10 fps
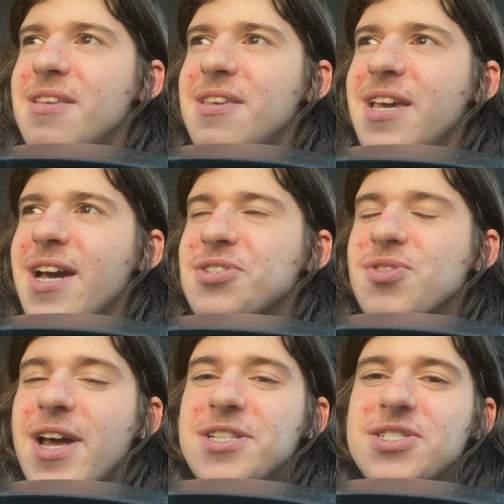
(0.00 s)

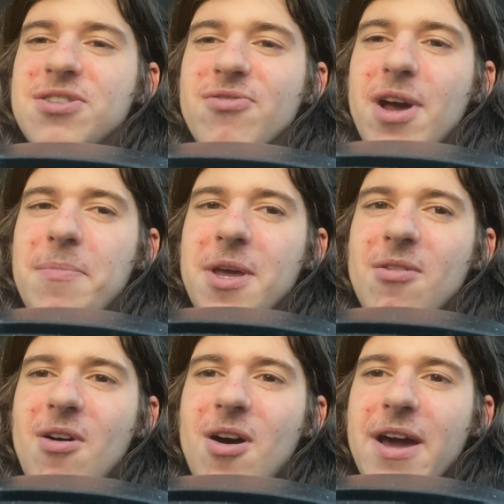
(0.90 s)
that's still coming
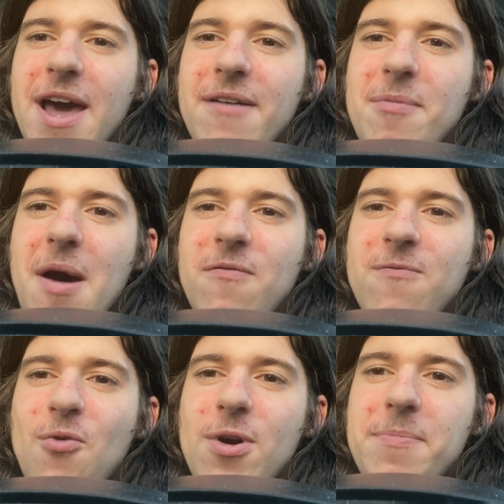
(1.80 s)
along. I have
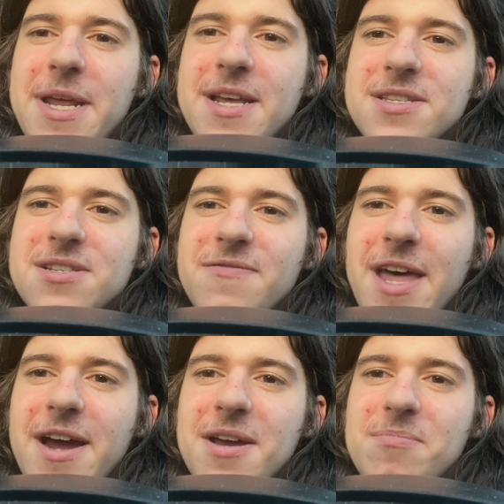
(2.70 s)
about 4 minutes of
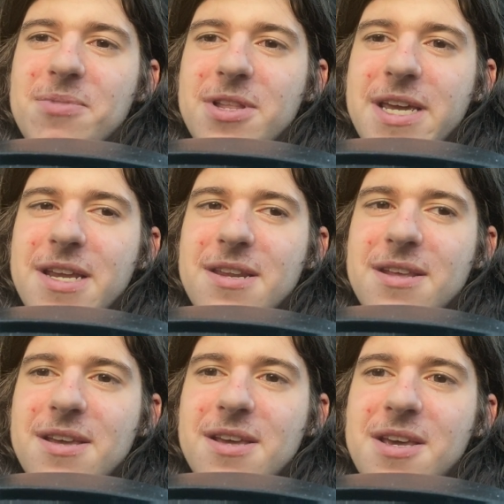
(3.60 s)
that complete.
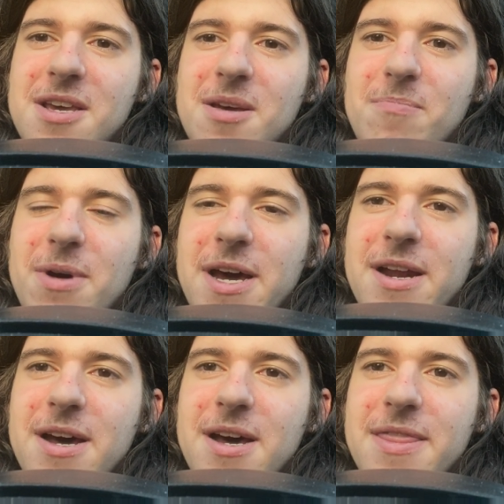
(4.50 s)

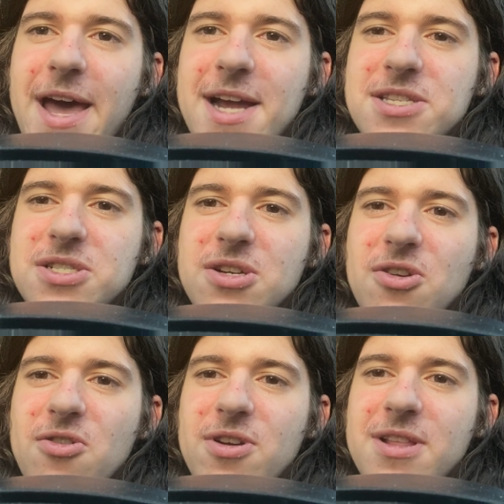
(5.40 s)
But that's
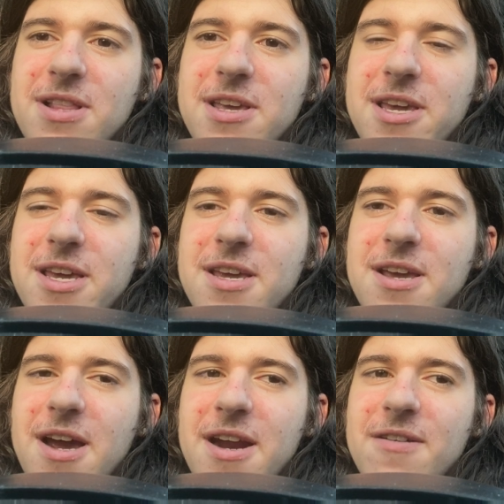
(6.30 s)
currently
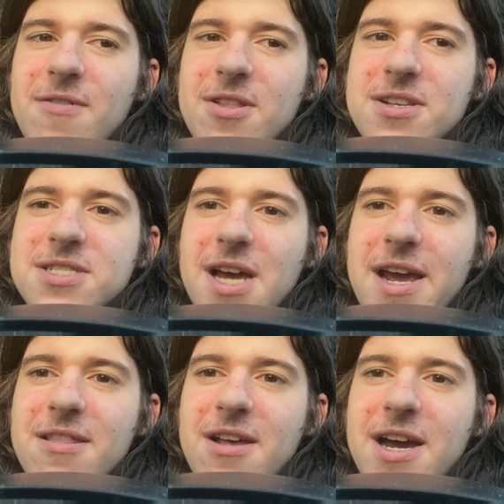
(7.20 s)
kind of on the
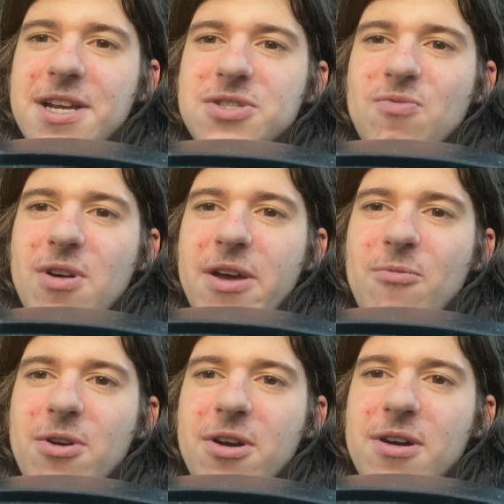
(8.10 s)
sidelines while I
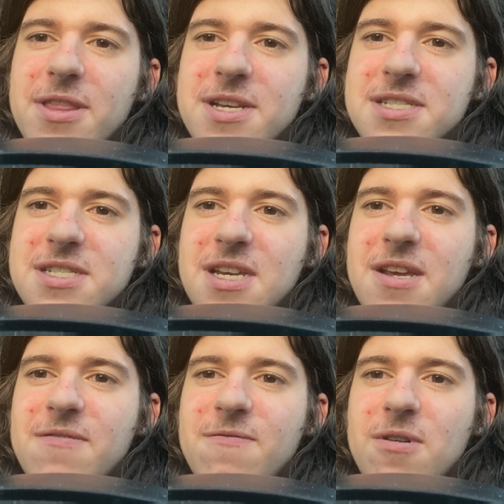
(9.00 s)
work on this
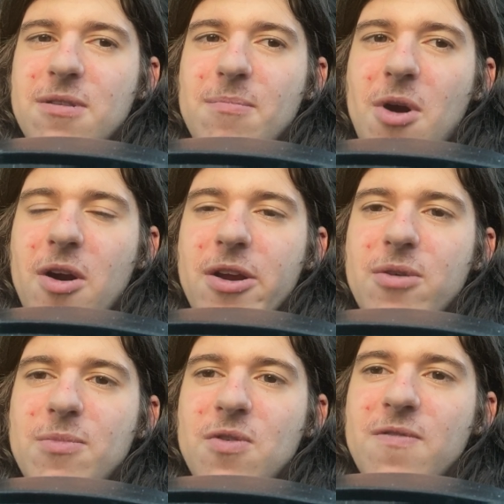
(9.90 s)
scene for the
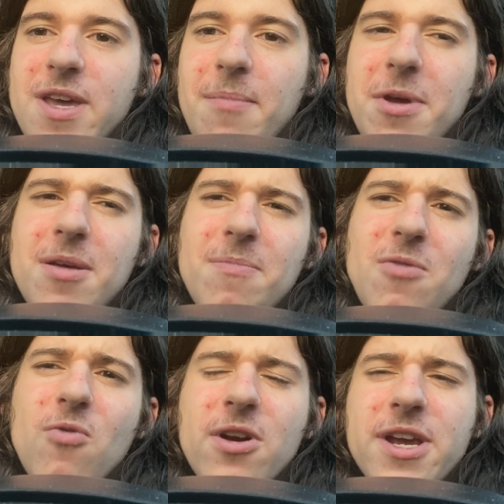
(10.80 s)
Mario movie. I'm going to
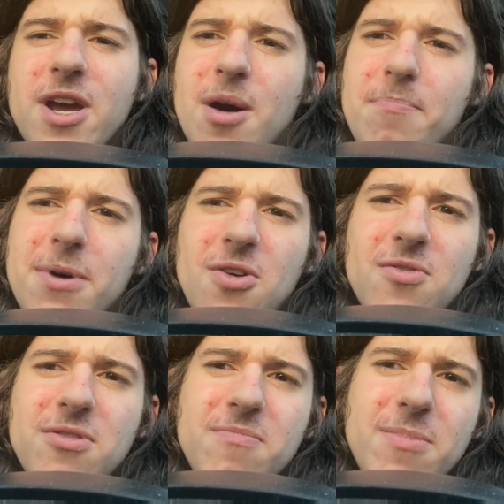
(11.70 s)
be working on
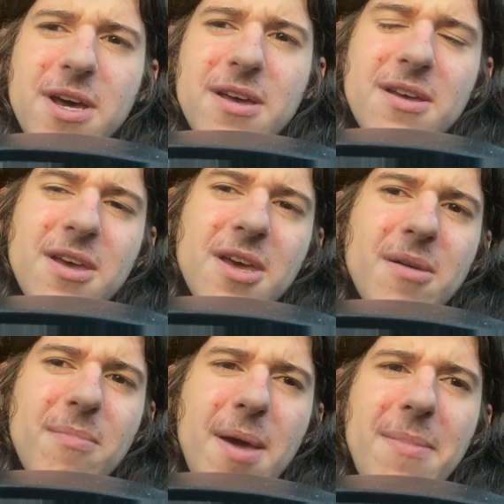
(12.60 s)
both, but
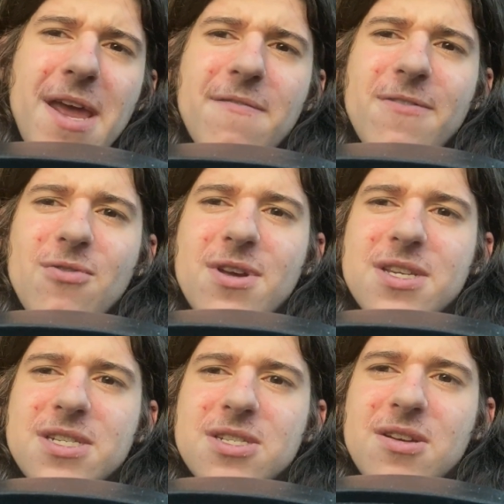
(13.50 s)
my main
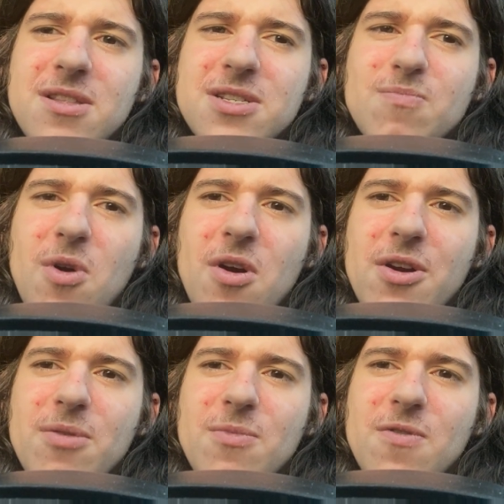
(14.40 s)
focus is on this
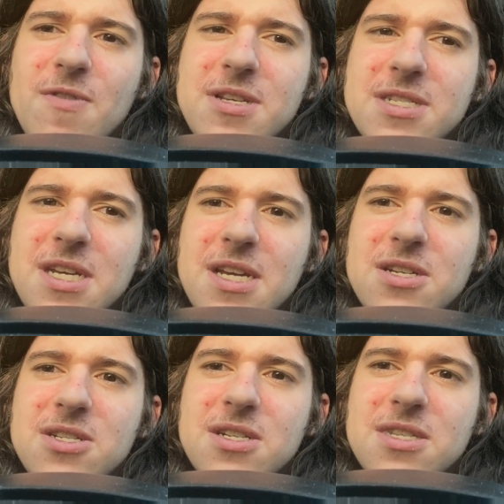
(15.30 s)
Mario movie
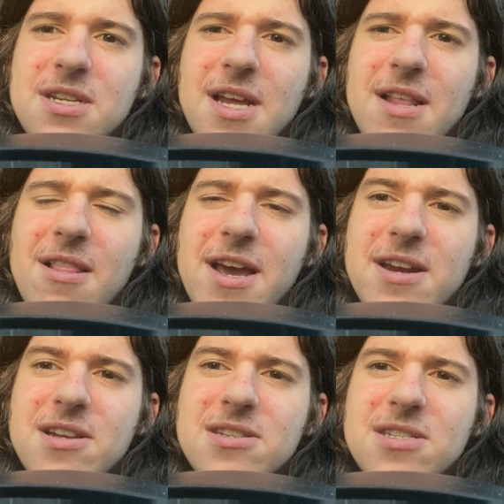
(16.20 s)
scene just because the
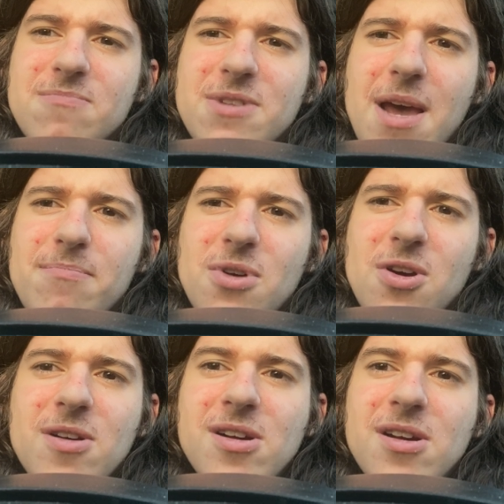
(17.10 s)
deadline is
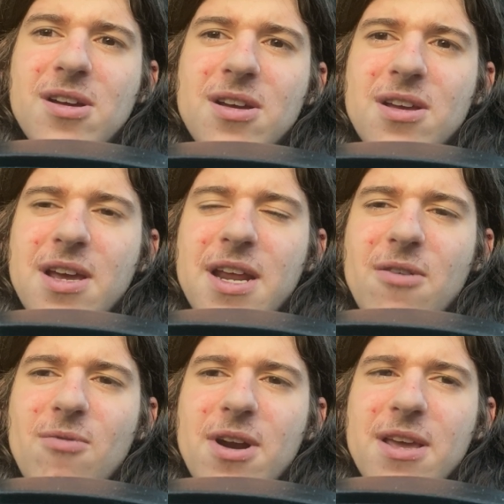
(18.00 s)
September. And
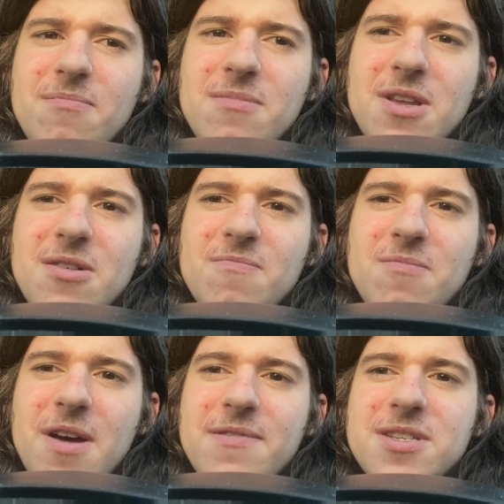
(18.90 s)
I want to, you know,
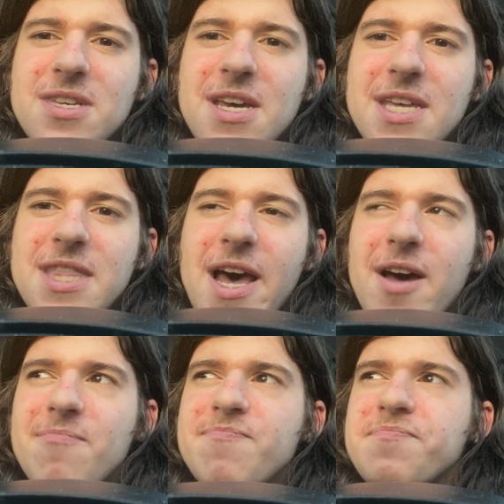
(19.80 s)
obviously hit
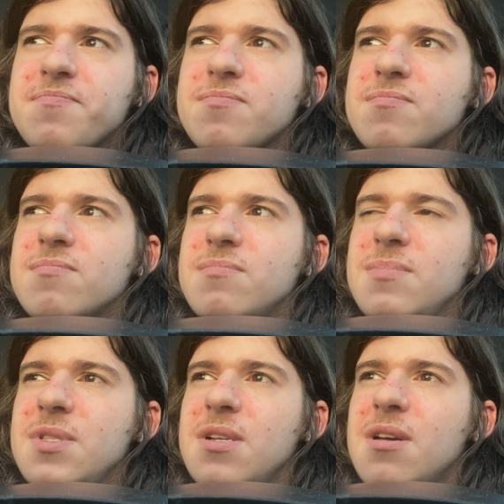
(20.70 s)
that.
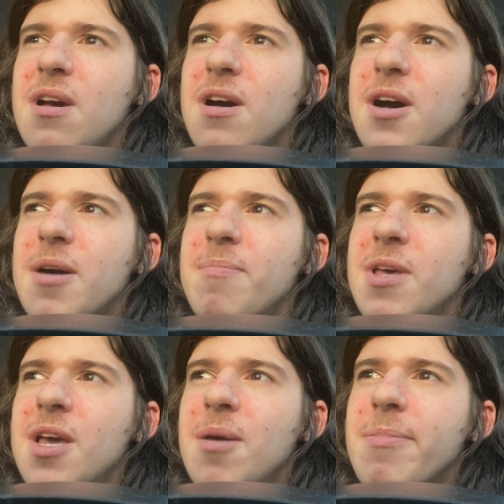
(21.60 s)

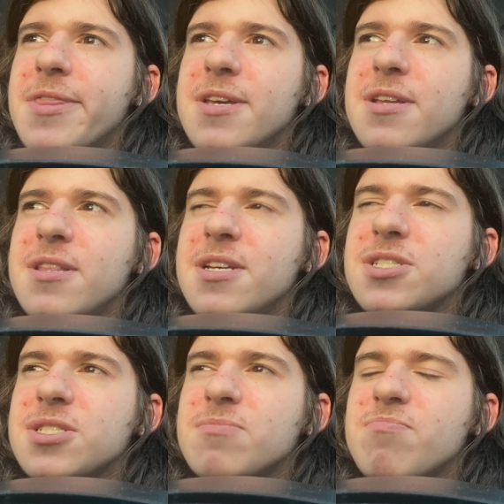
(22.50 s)
But
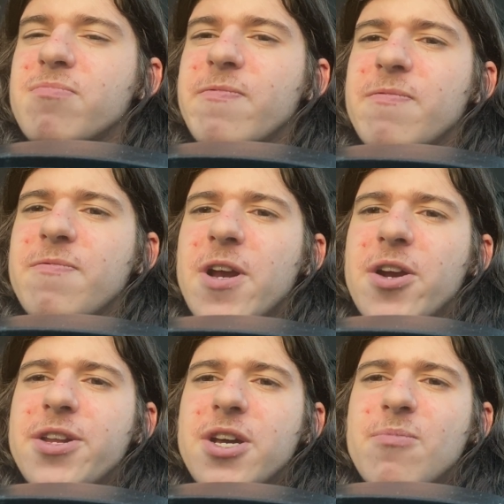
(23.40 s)
this
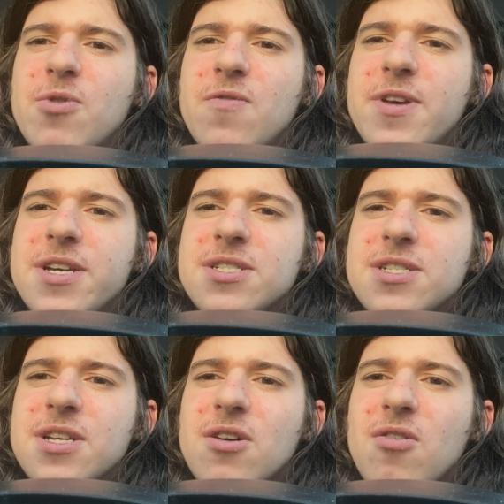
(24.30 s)
fairy tale movie is
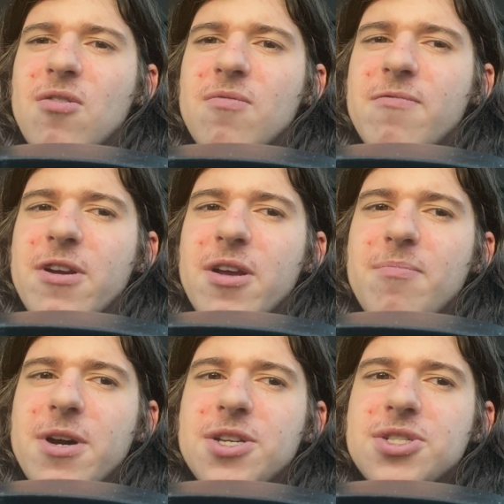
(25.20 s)
still very
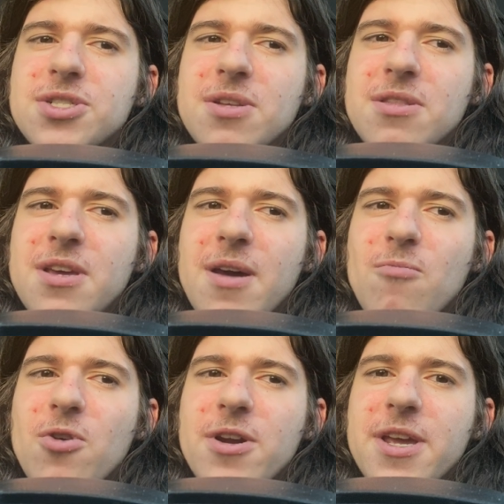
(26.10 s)
much something
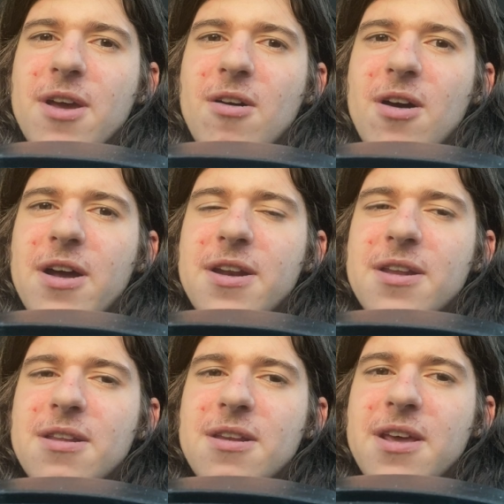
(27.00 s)
I'm working
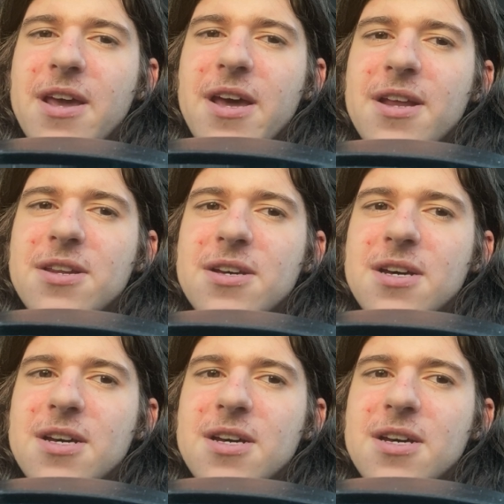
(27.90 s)
on. And